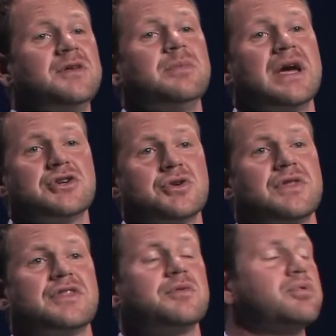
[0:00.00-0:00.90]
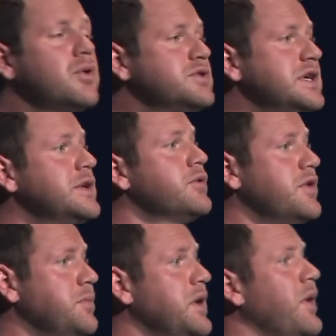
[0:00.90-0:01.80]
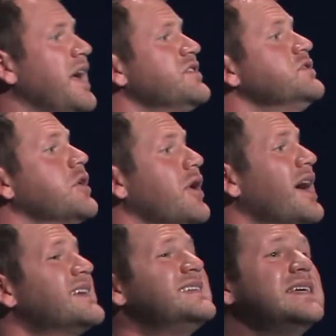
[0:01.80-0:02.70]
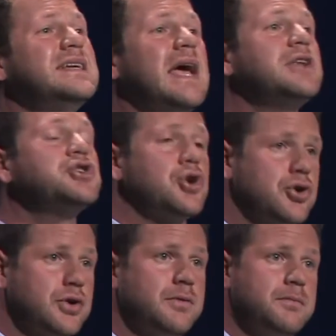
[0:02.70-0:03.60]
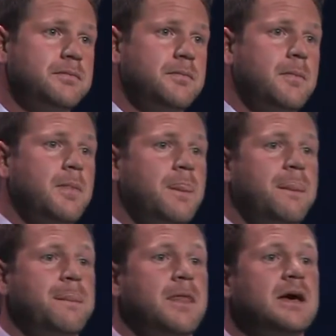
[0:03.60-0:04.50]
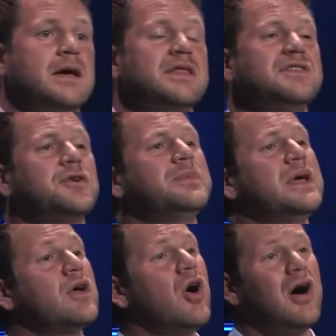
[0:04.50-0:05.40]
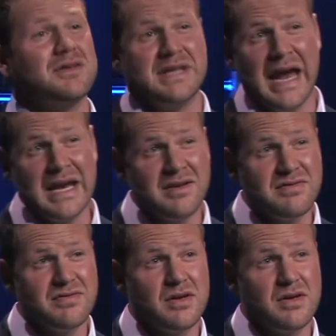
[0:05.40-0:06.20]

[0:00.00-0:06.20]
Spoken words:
to make sure that the protein or the amino acids are undenatured. These are being called native.